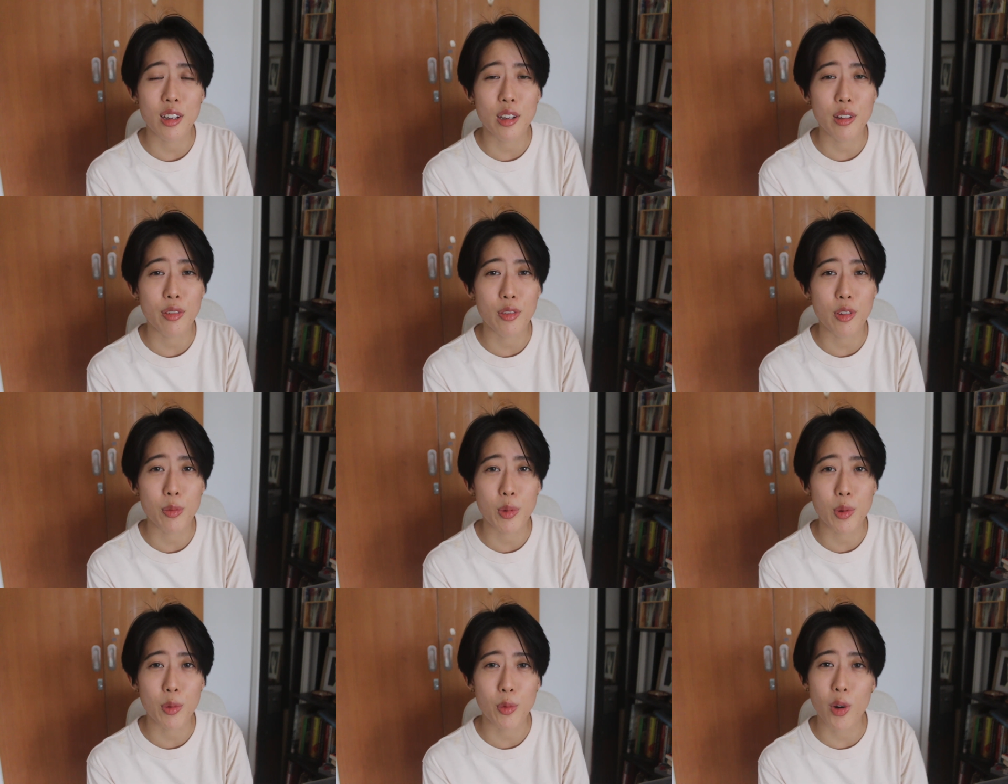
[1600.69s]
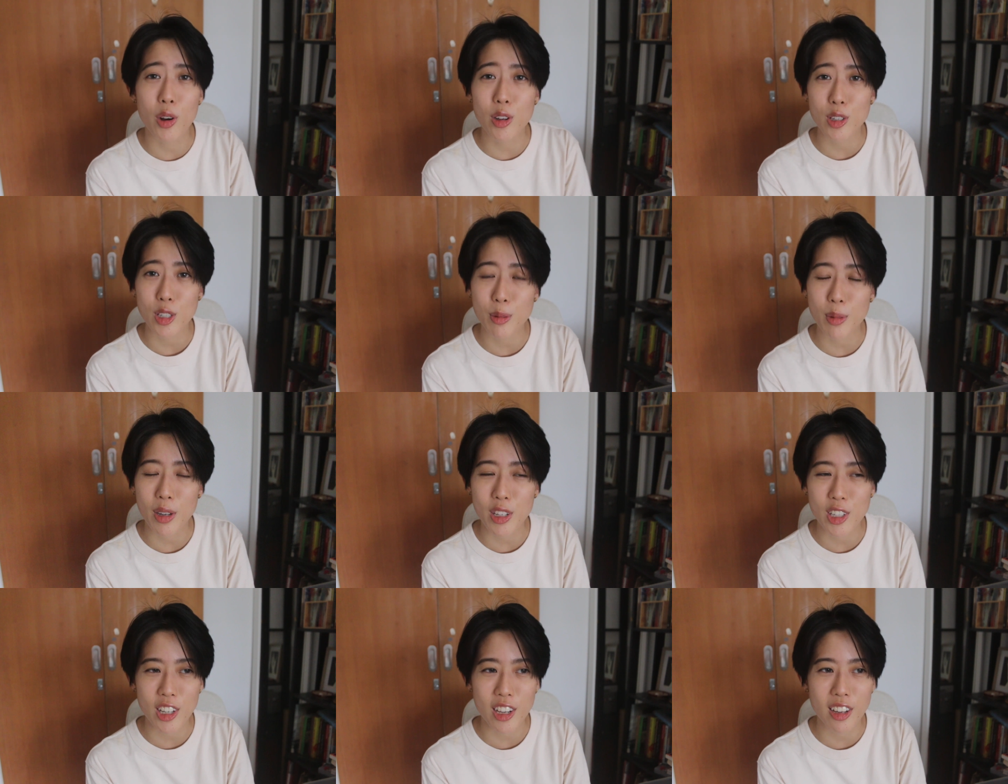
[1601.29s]
If you've been watching
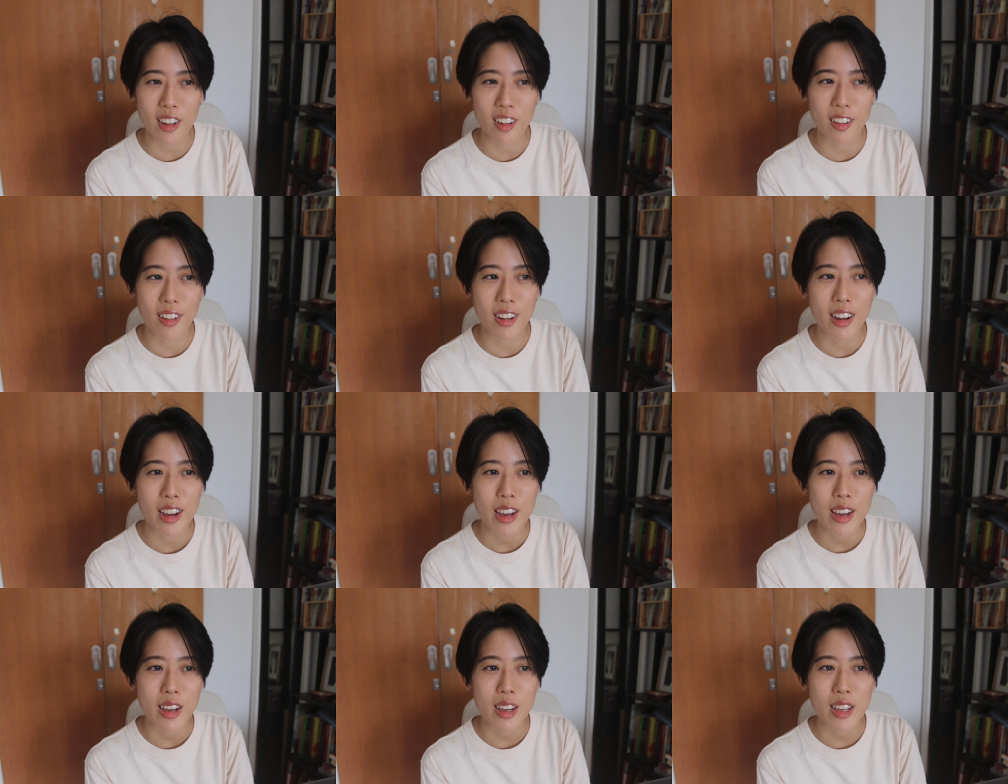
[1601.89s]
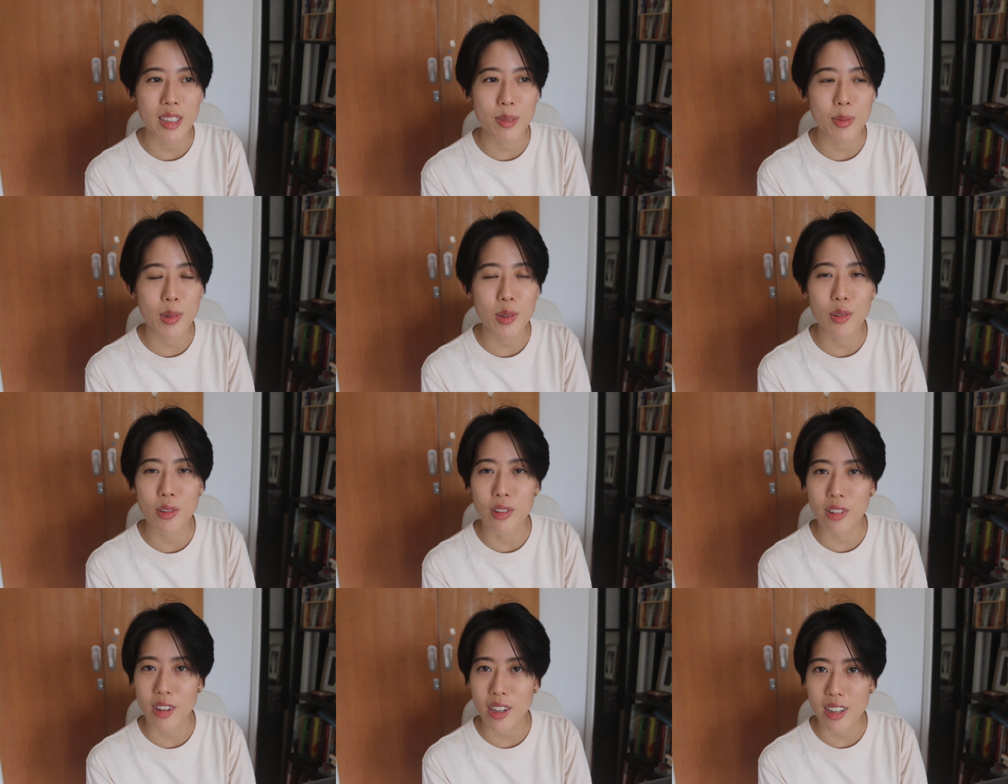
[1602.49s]
my channel, it's been
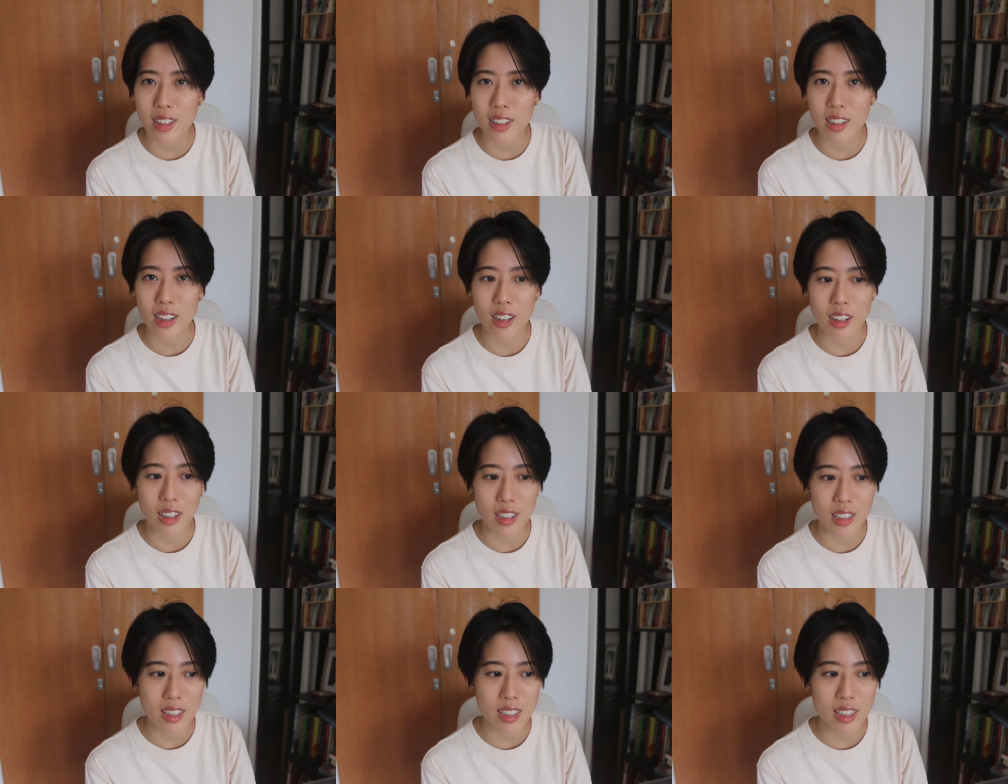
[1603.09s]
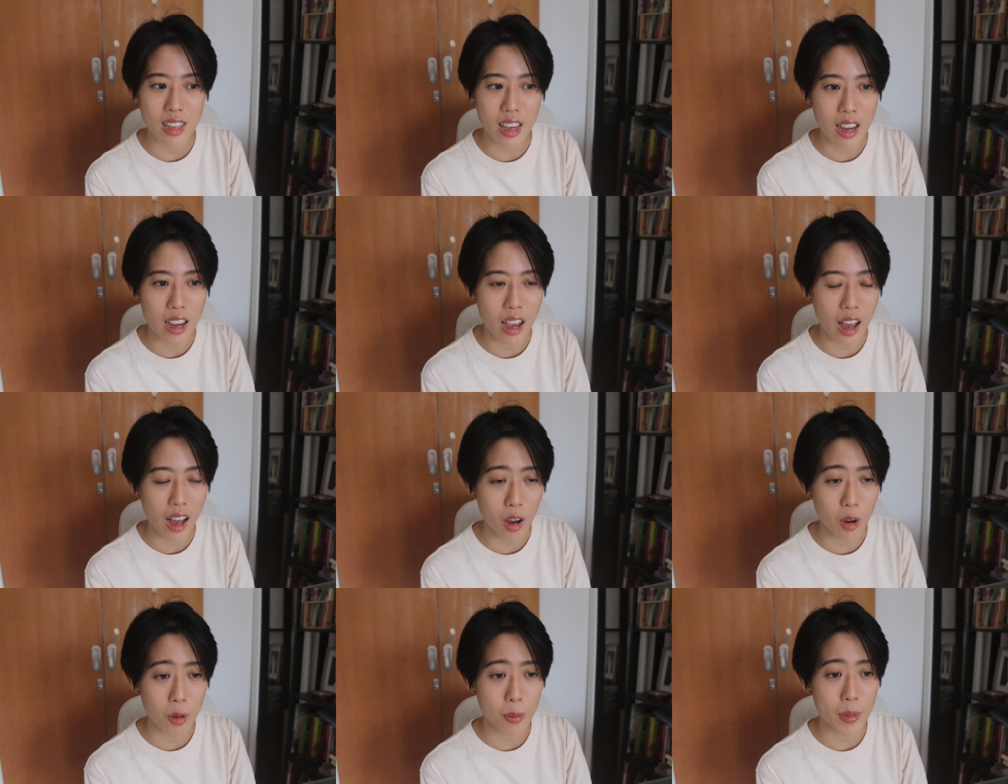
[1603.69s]
great seeing
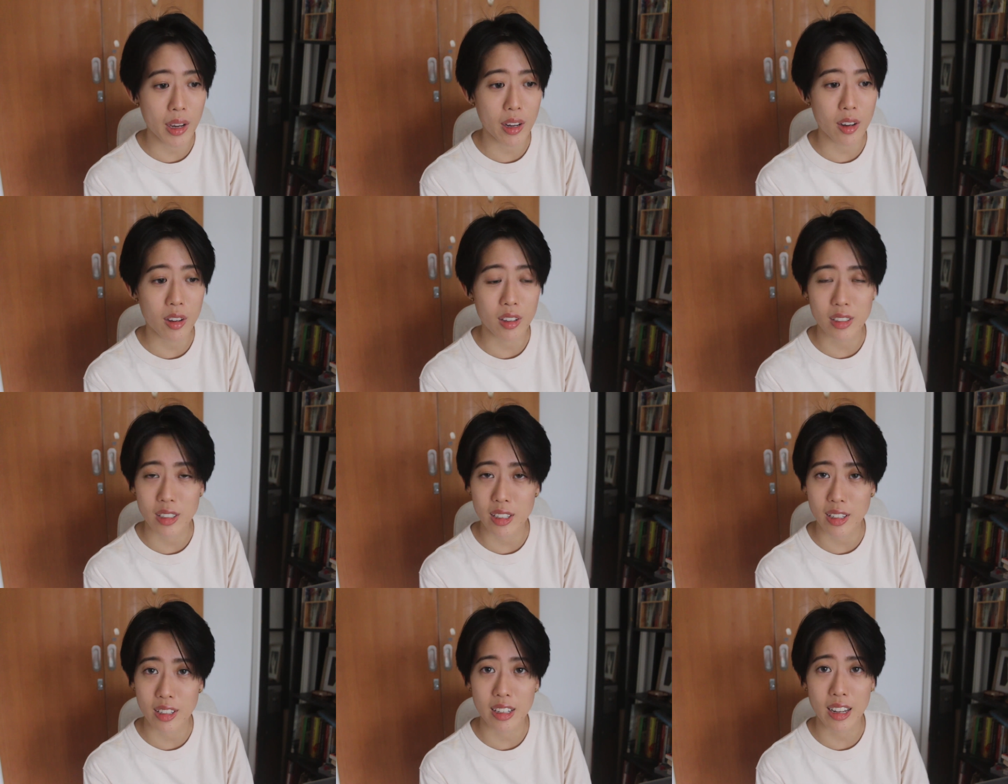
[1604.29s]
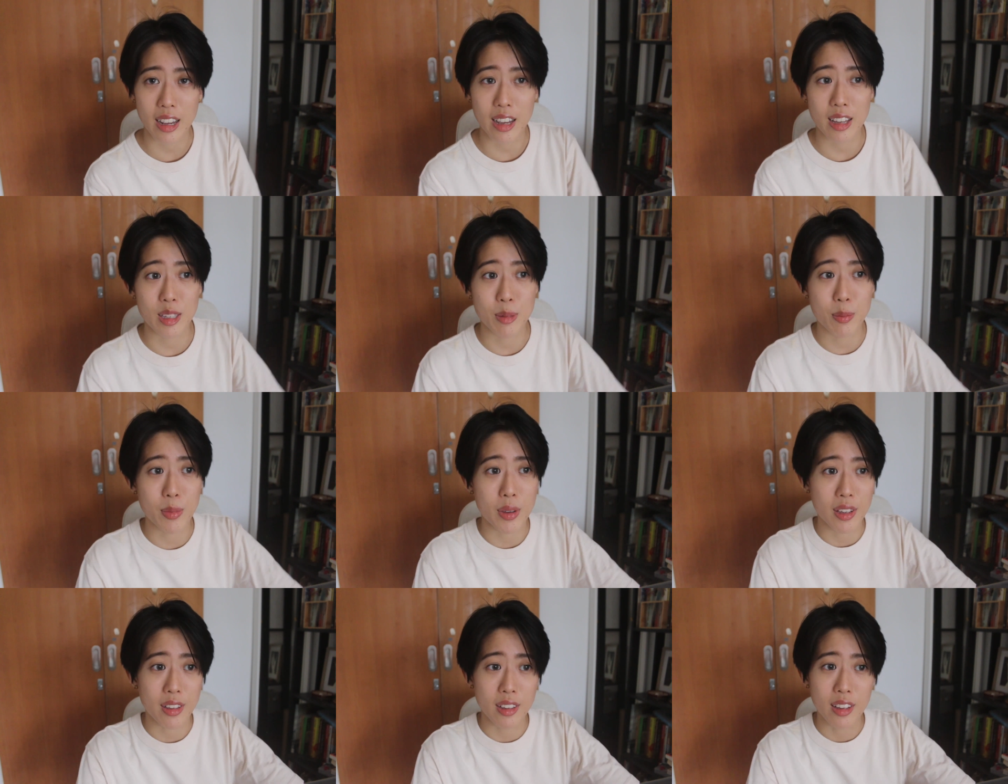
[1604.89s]
how my content has
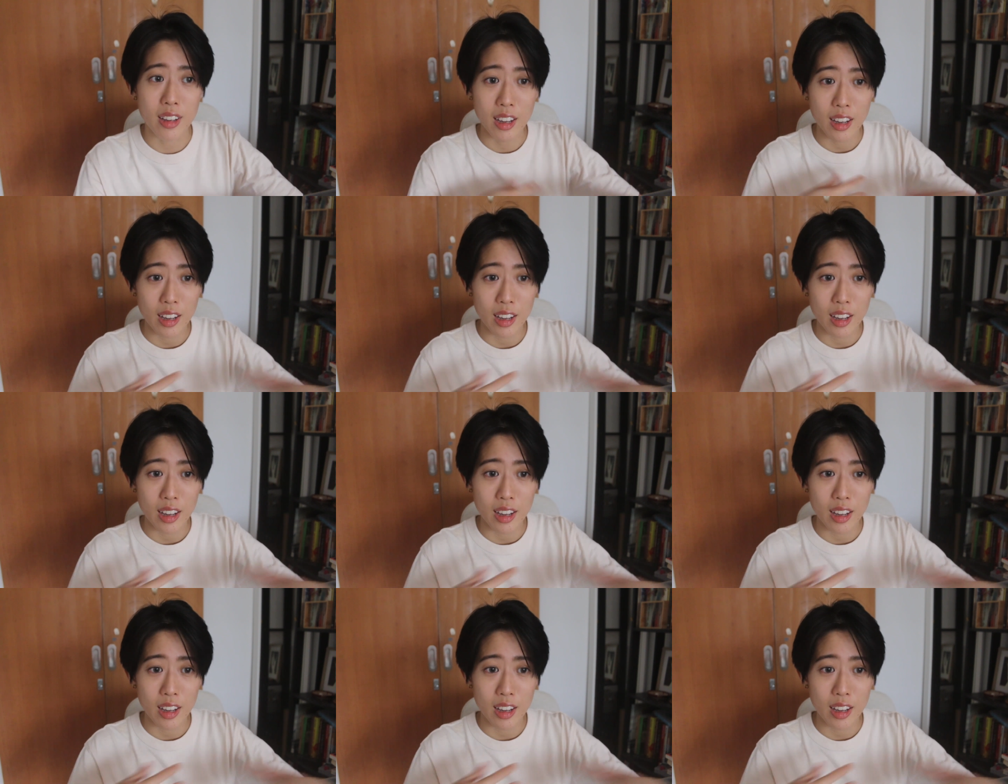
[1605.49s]
been